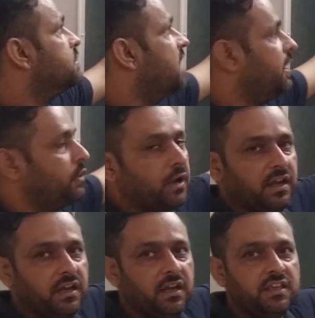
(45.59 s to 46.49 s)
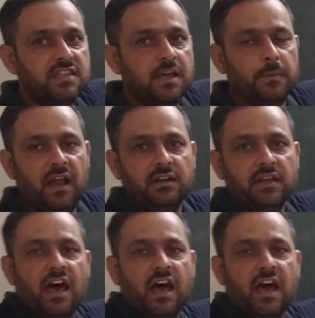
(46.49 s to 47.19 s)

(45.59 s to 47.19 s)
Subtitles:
Cytokinin is the plant